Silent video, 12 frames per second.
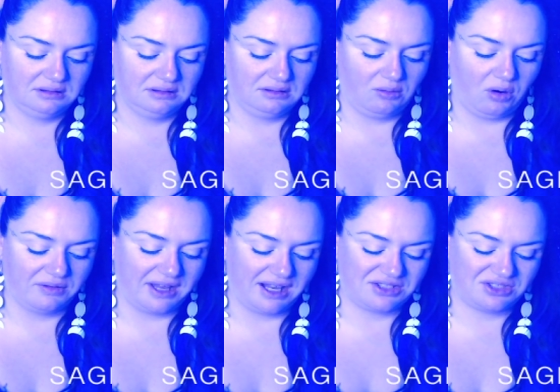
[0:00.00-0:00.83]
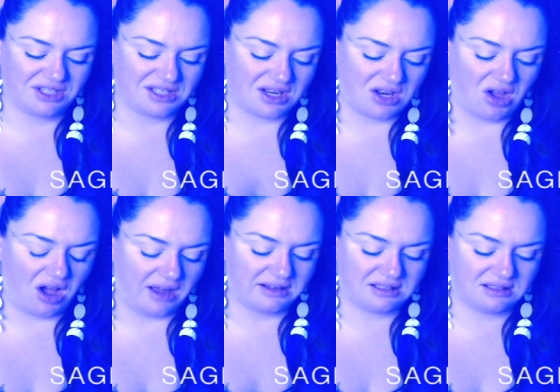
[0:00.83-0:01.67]
Or that it's just
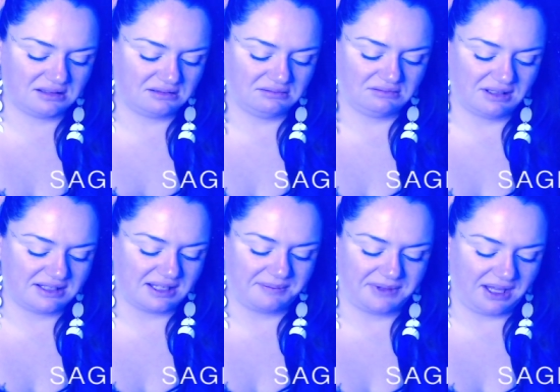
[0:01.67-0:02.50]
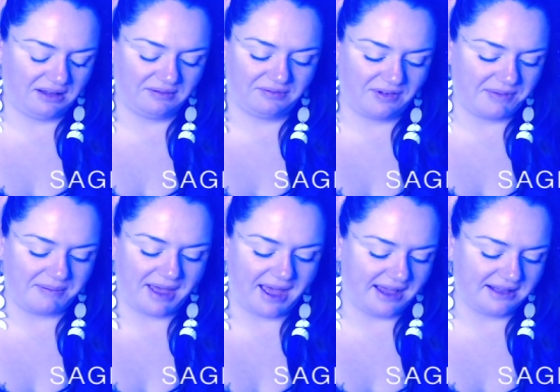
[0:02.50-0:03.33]
not. It's something from the
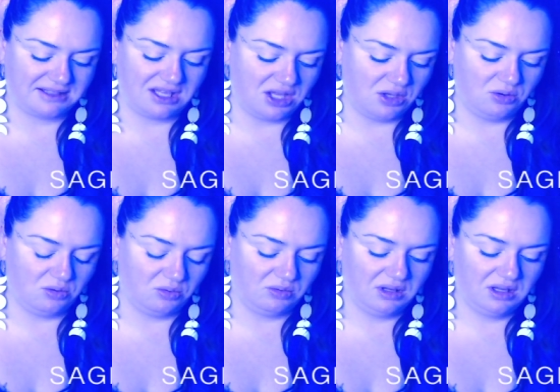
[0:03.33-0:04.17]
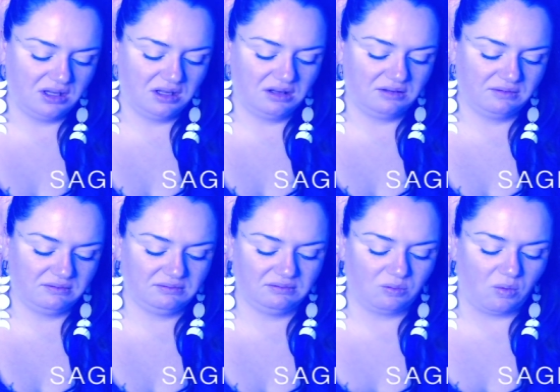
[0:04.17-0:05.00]
past that you
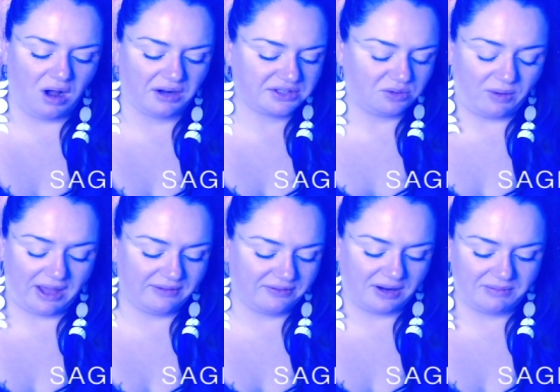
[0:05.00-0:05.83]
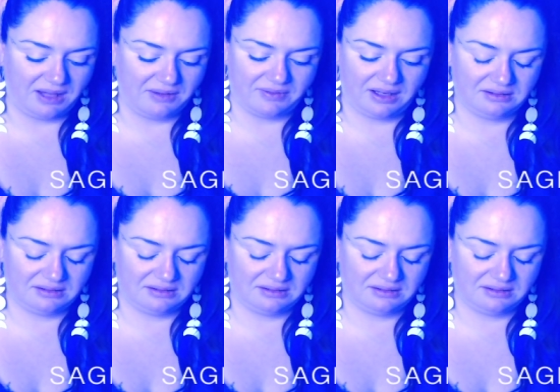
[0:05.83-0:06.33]
walked away from, even.